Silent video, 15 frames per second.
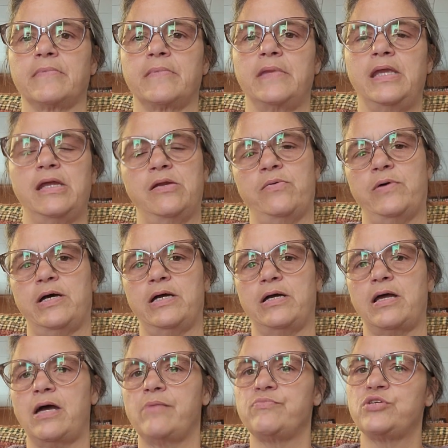you know what,
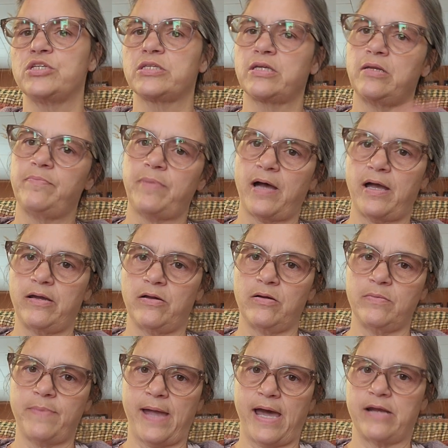I'm just going to buy her a
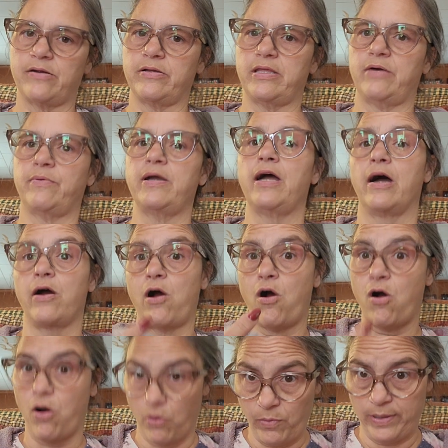pattern. That way I
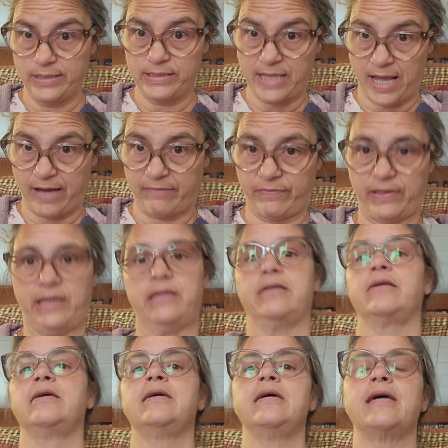always have it.
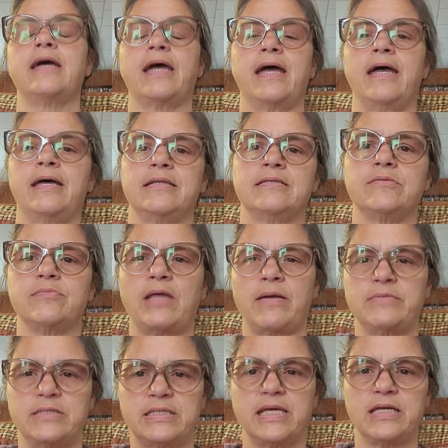And sometimes
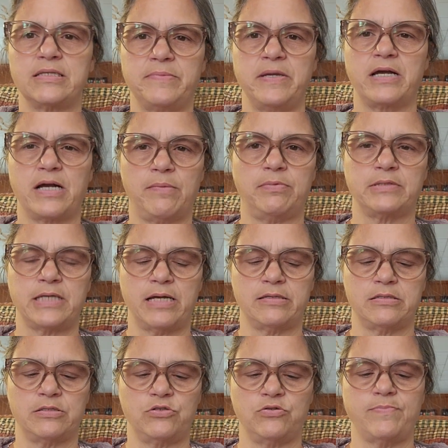it takes me a couple
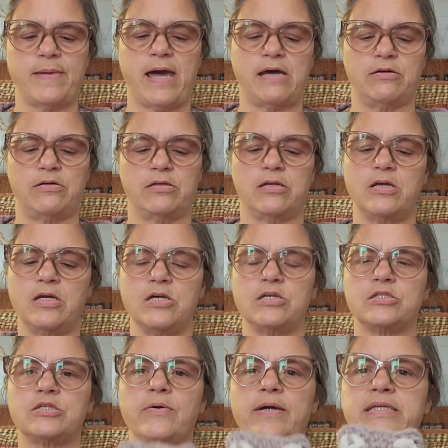times to do a pattern.
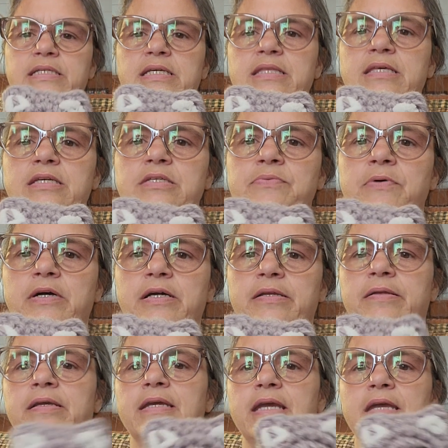So I did this one.
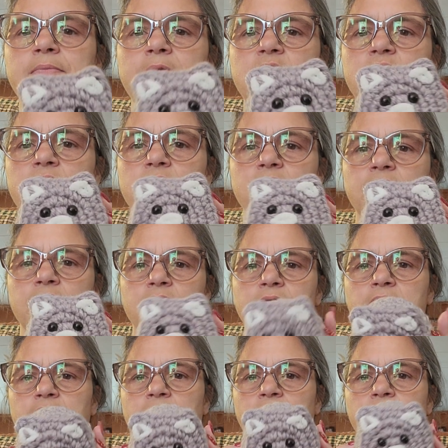He came out
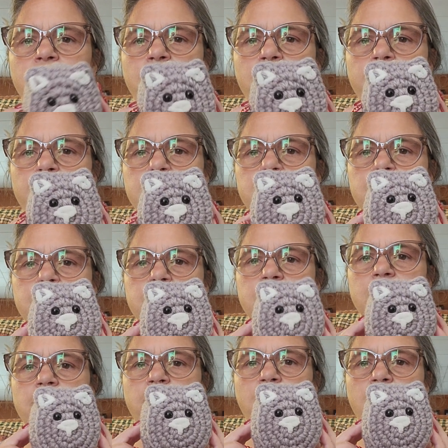cute, but do you see
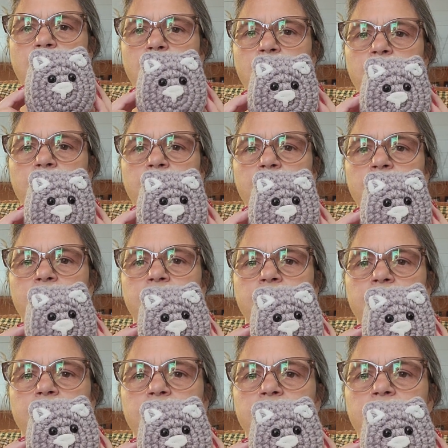the problem?
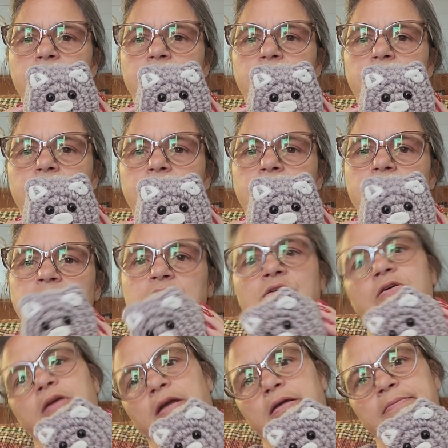He's
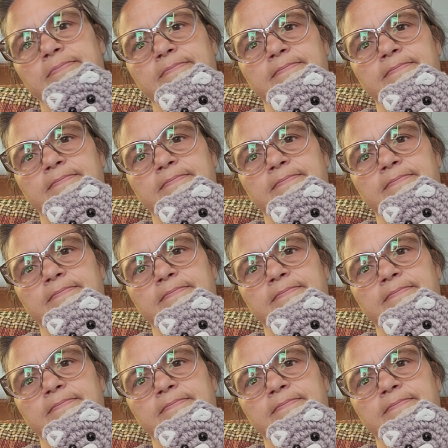crooked.